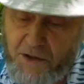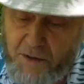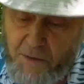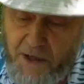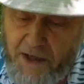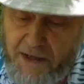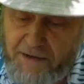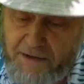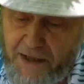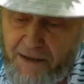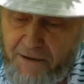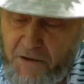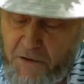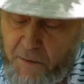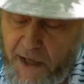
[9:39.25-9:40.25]
seemed glad that
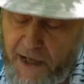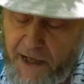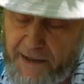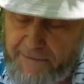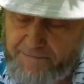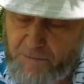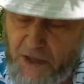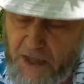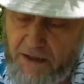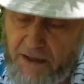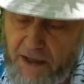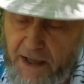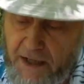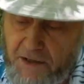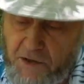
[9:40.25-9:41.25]
I was back. Now
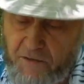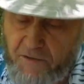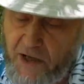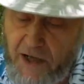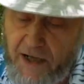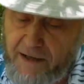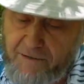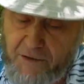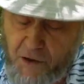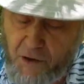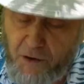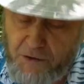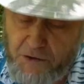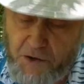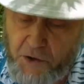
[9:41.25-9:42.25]
that I'd survived,
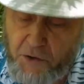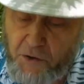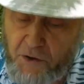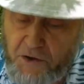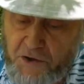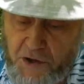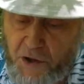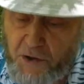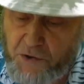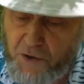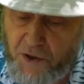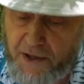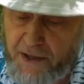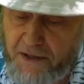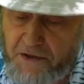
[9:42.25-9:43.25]
all school and
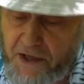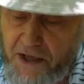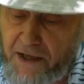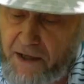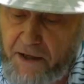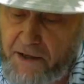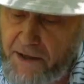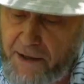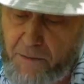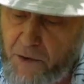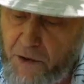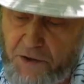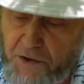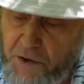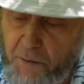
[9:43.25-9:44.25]
social anxiety came
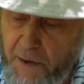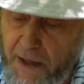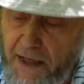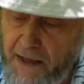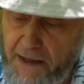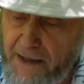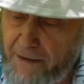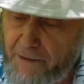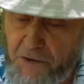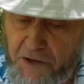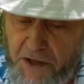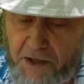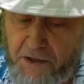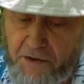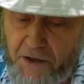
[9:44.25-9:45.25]
rushing back. I was
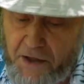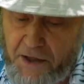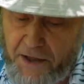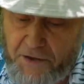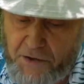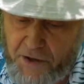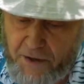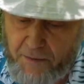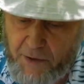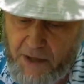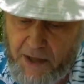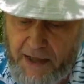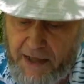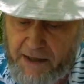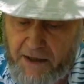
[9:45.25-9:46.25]
eager to catch up,
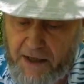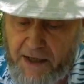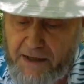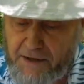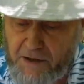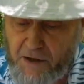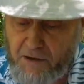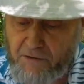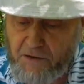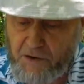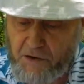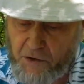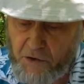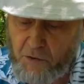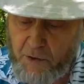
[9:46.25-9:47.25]
but agonizing over
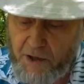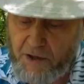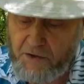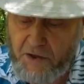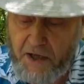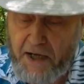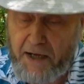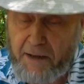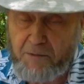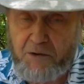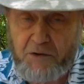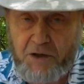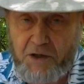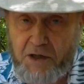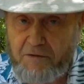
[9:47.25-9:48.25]
the 2-month gap.
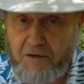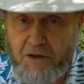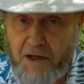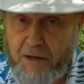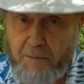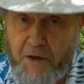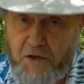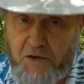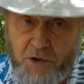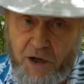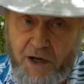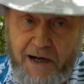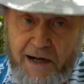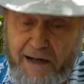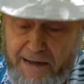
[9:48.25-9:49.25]
Would they even let me
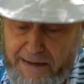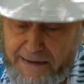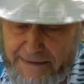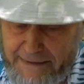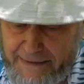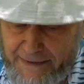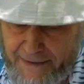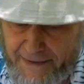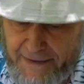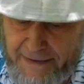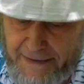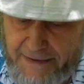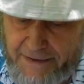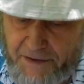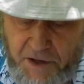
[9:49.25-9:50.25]
try?
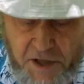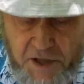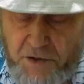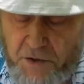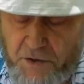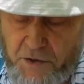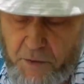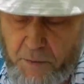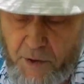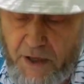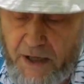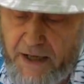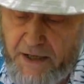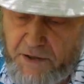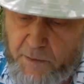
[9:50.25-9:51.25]
The teachers
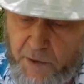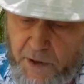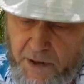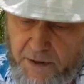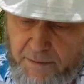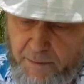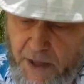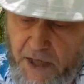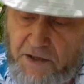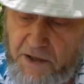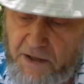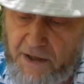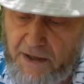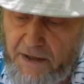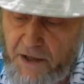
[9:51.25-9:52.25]
surprised me.
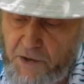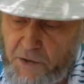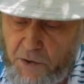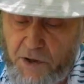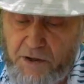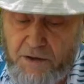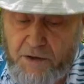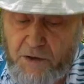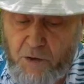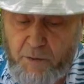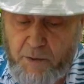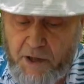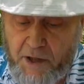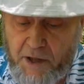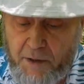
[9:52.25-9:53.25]
Basically, they shrugged and
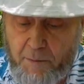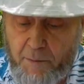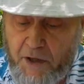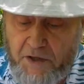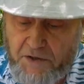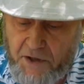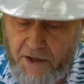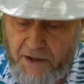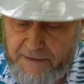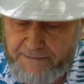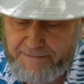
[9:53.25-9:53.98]
told me to get busy.